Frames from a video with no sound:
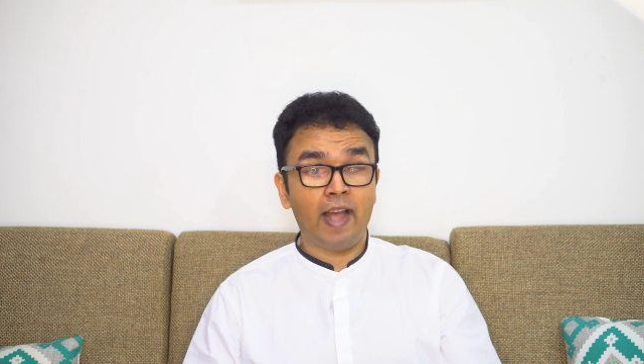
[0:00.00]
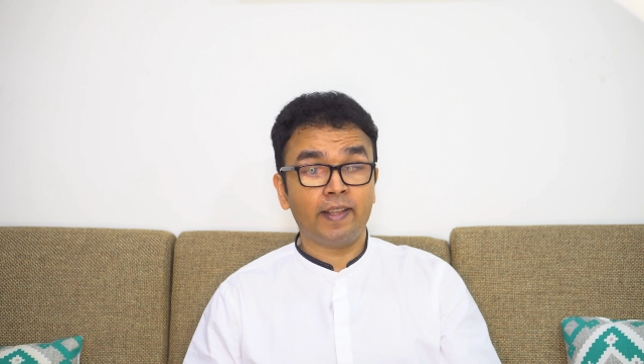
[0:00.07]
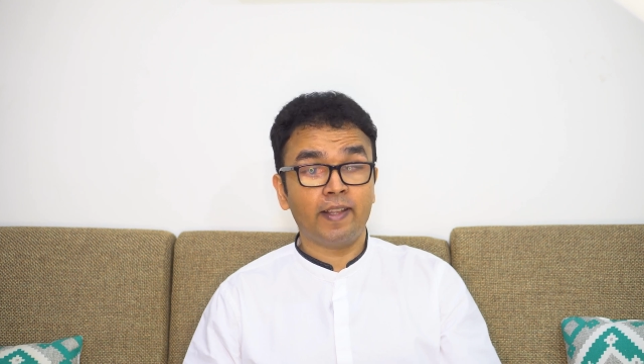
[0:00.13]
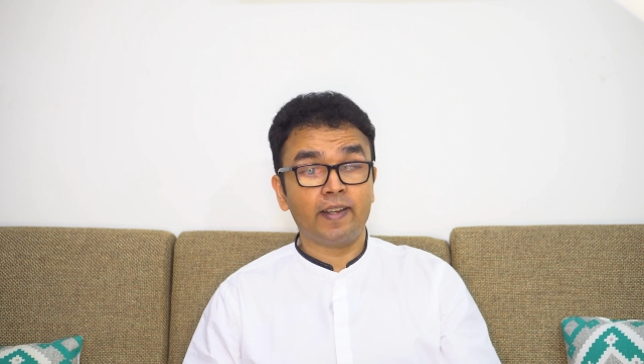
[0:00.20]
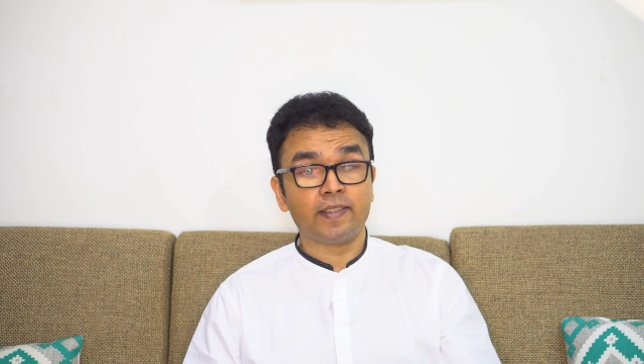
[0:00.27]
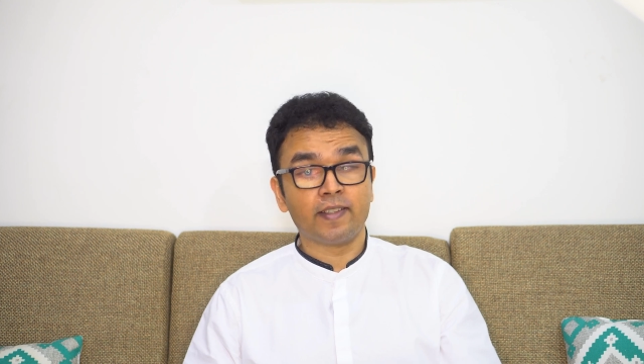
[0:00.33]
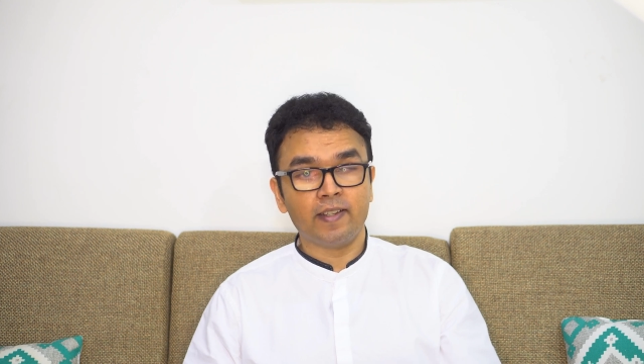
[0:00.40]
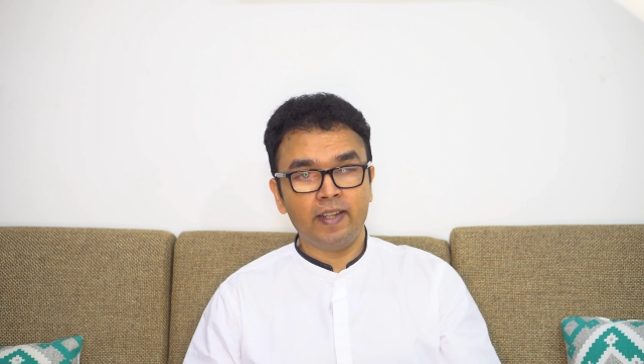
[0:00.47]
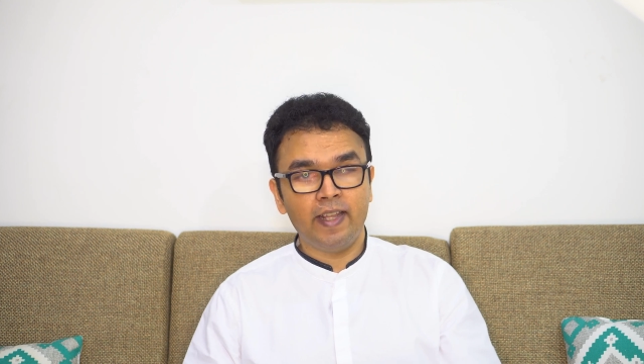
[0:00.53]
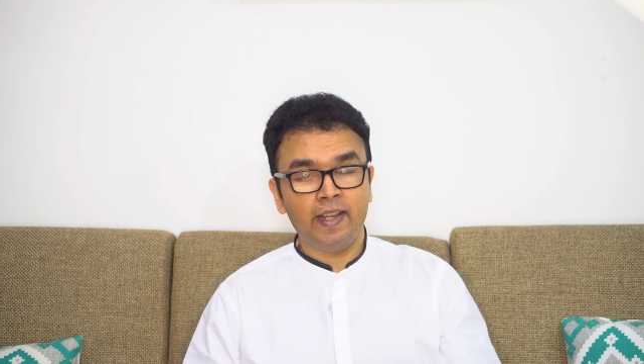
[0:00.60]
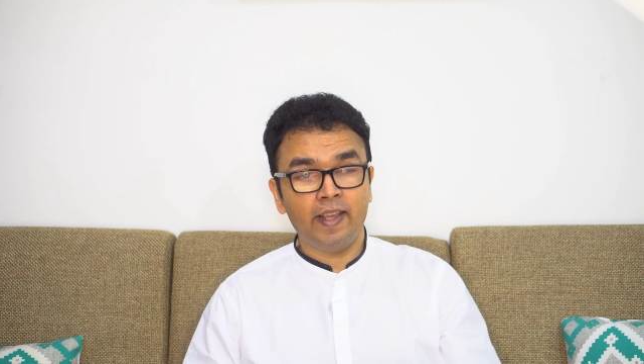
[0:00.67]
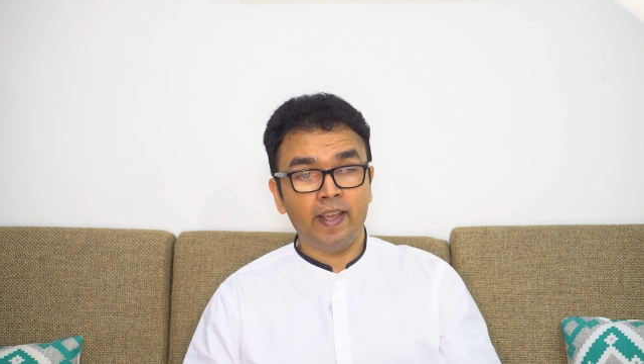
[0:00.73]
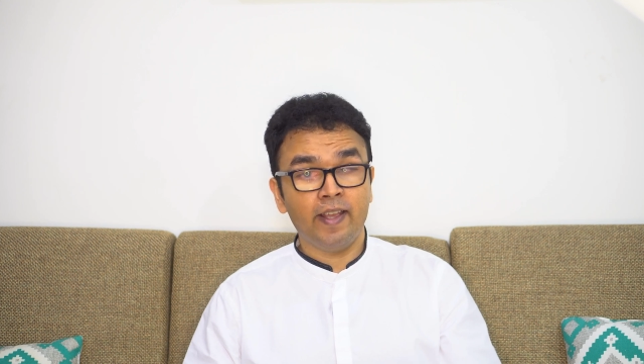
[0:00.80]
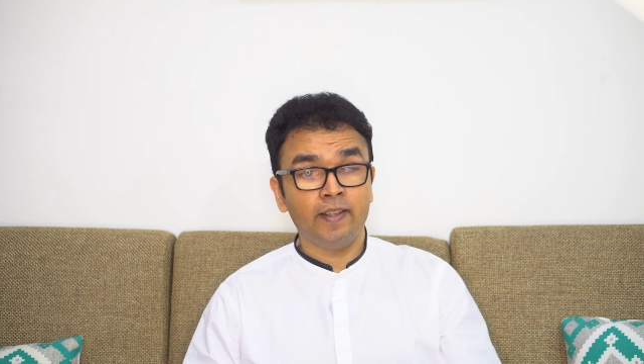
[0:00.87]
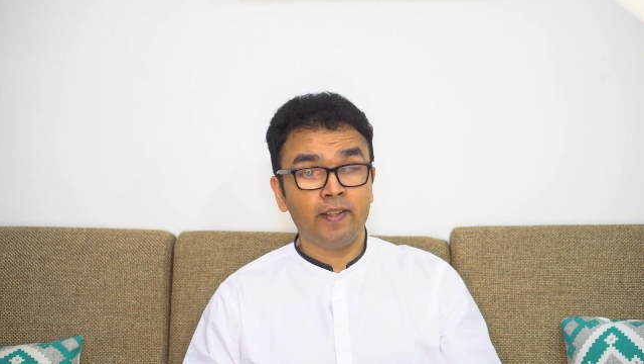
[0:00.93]
and there is a
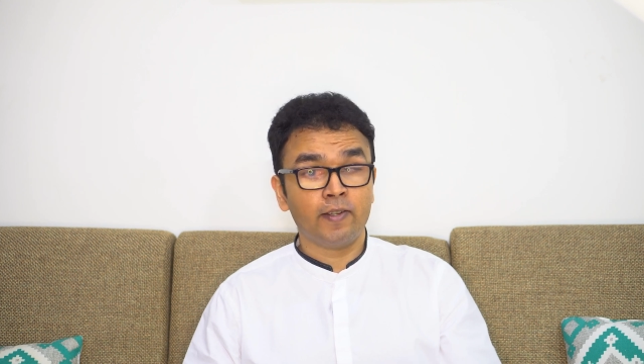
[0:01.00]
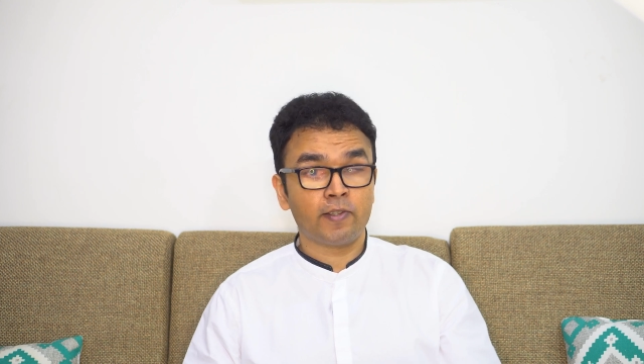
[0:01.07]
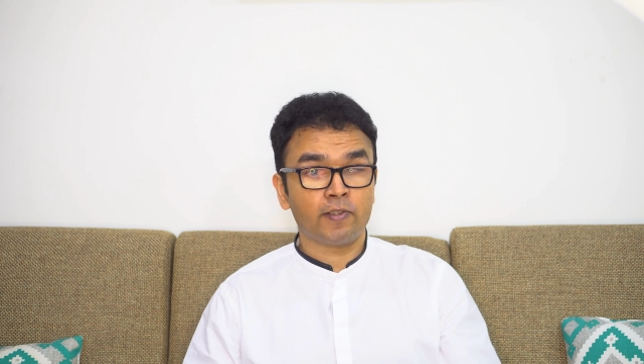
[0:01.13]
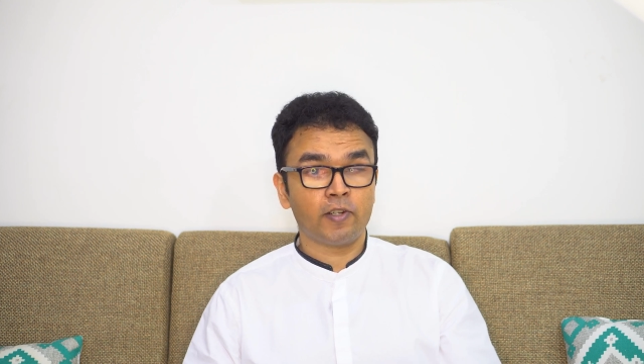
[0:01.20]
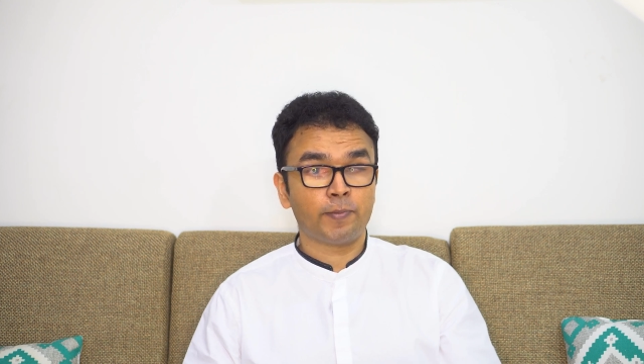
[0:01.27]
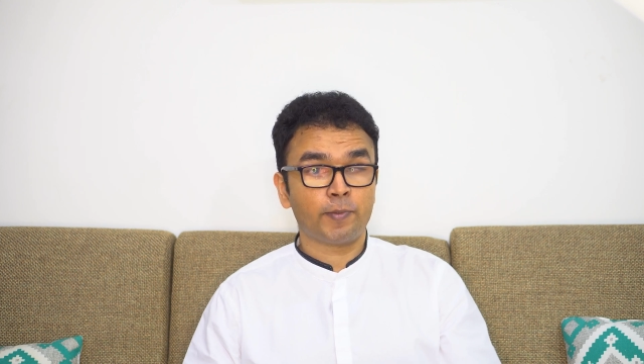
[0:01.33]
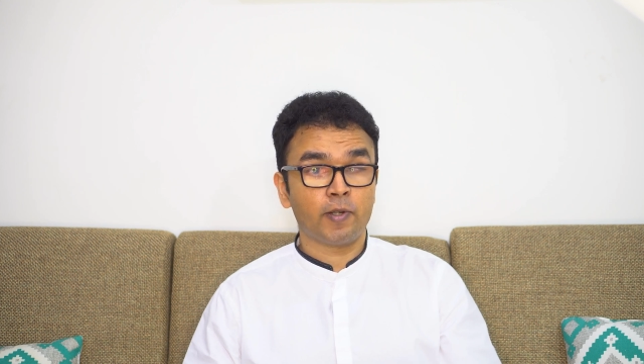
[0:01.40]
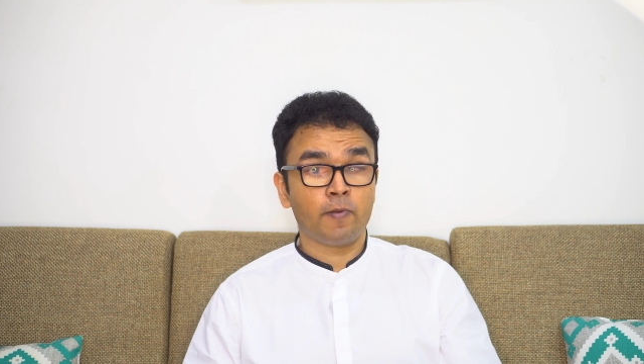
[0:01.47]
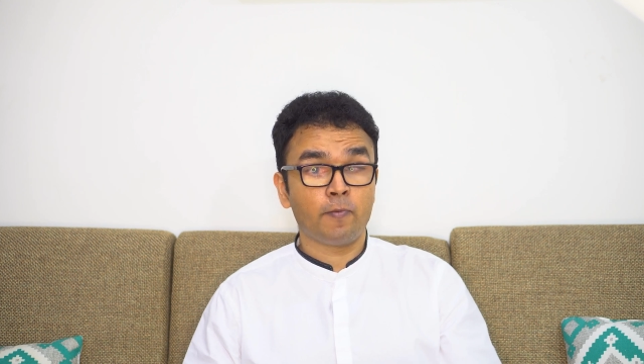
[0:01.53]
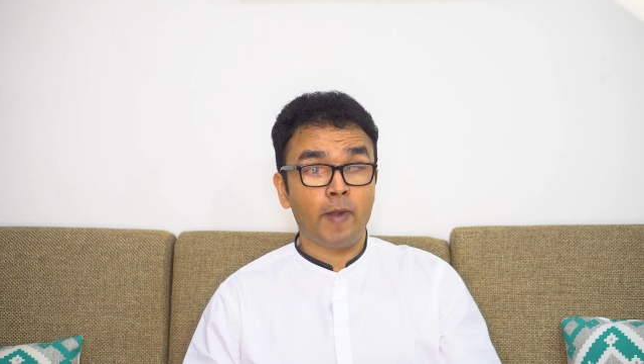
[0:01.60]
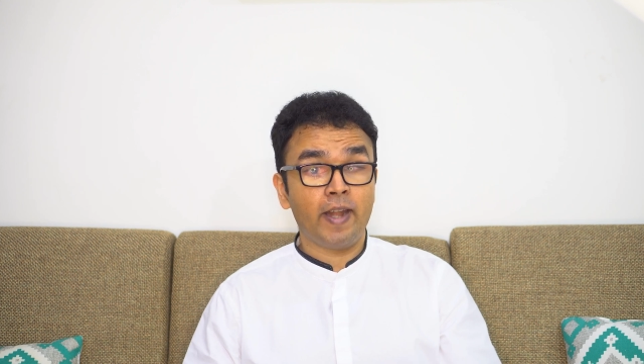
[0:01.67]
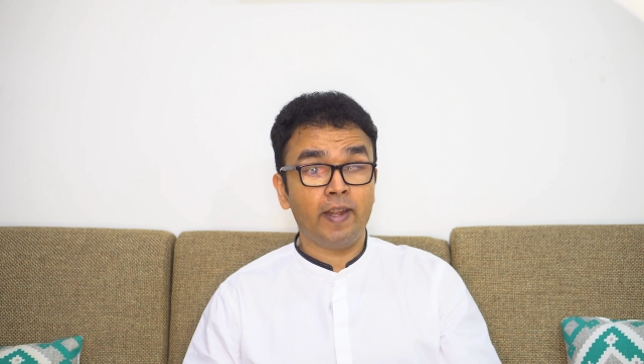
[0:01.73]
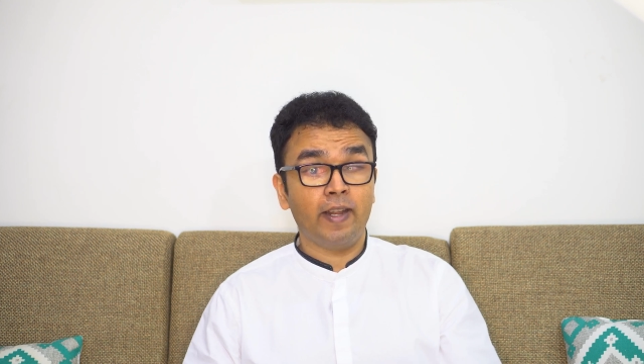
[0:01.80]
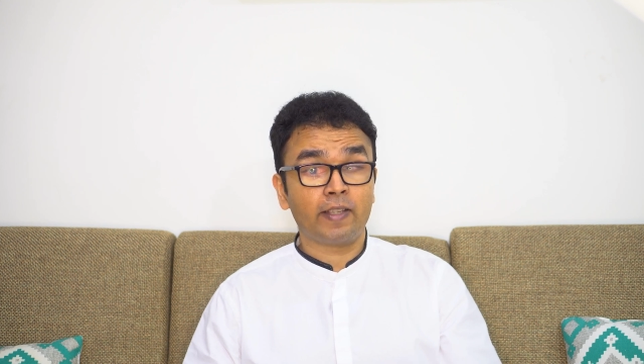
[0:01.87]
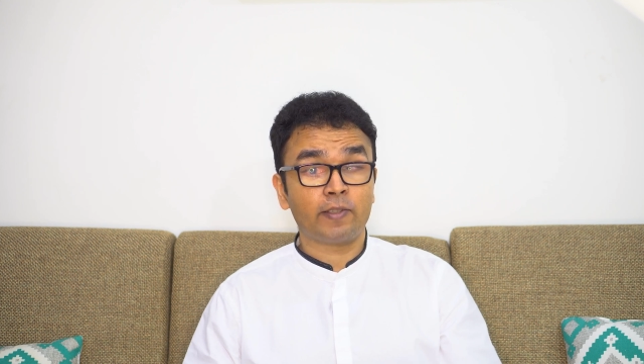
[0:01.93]
link in the description
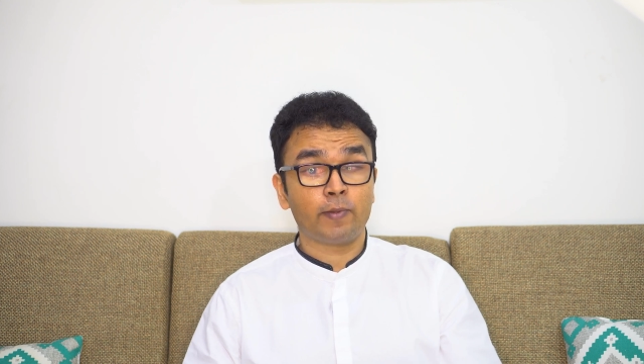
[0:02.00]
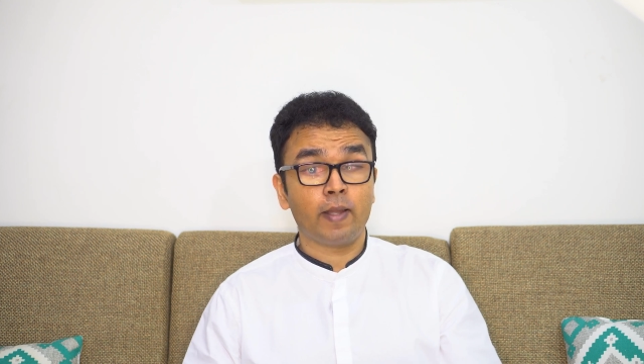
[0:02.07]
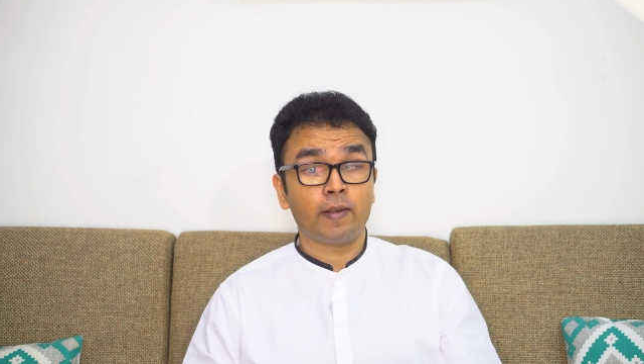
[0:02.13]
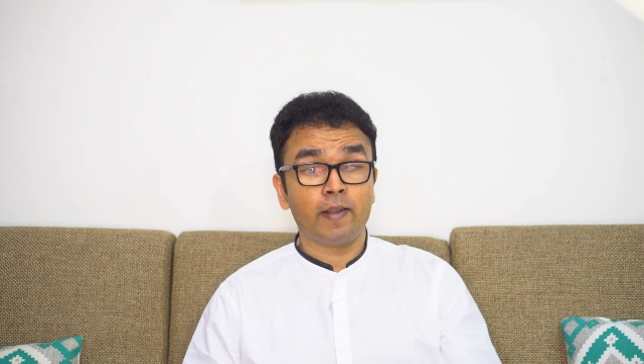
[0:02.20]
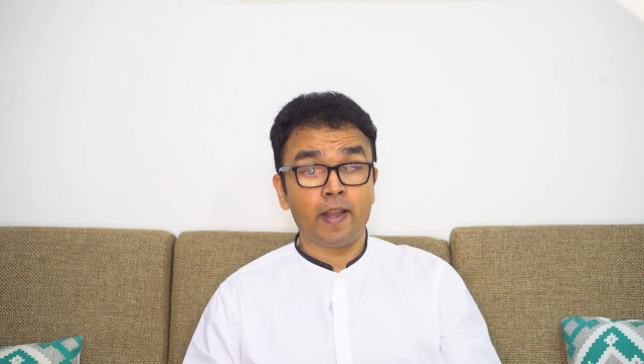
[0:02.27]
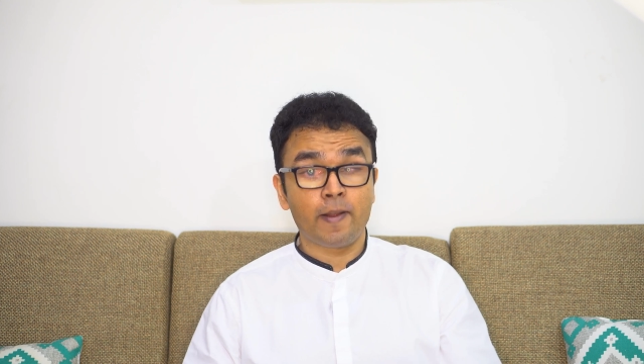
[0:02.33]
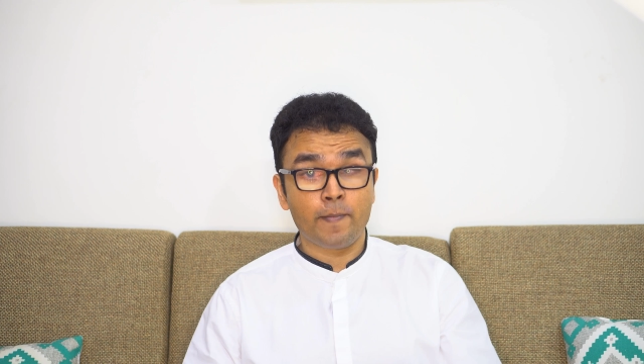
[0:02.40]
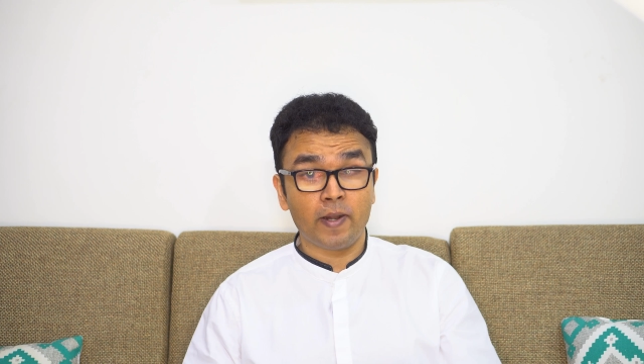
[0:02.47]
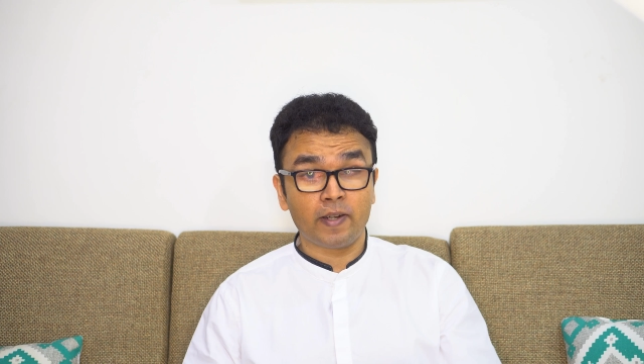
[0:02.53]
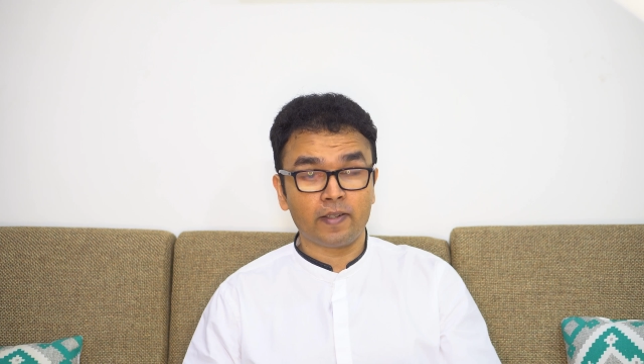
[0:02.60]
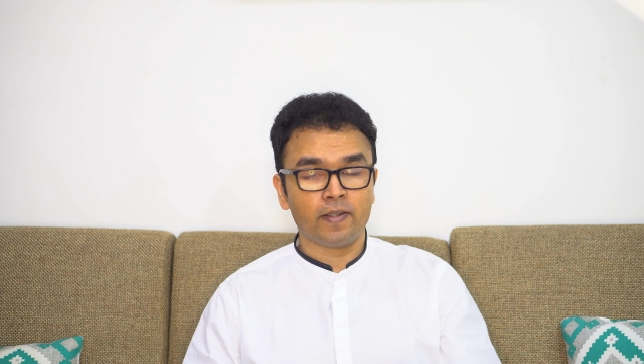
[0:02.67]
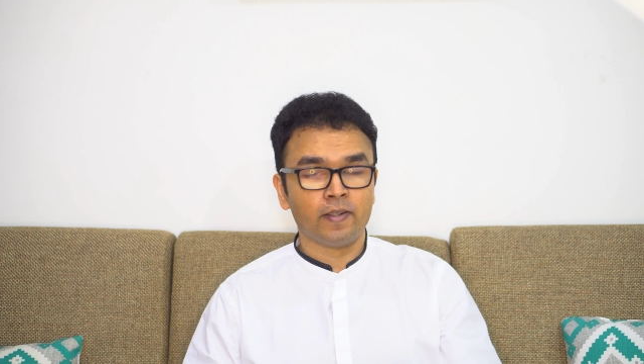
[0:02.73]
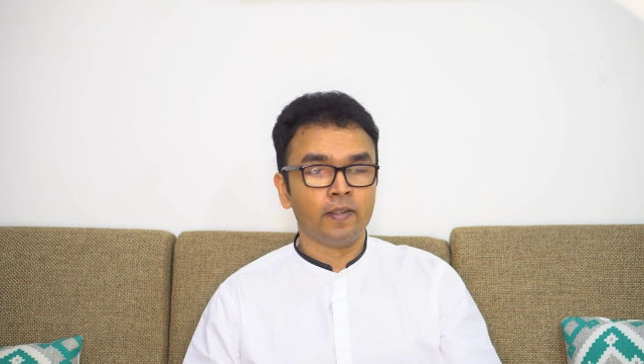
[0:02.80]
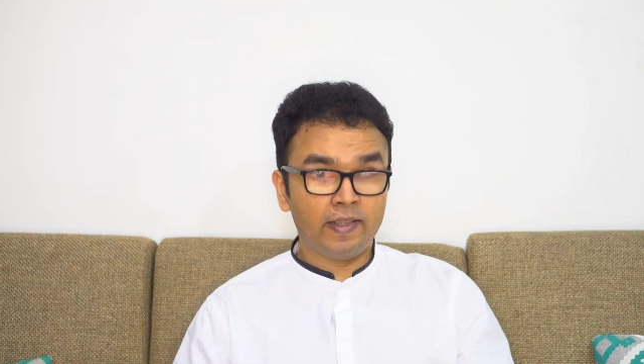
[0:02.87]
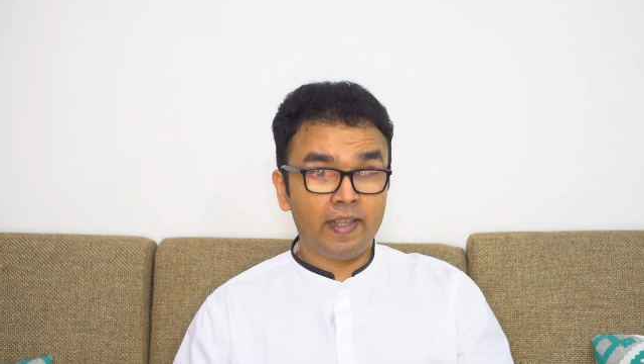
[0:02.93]
right next to that like button.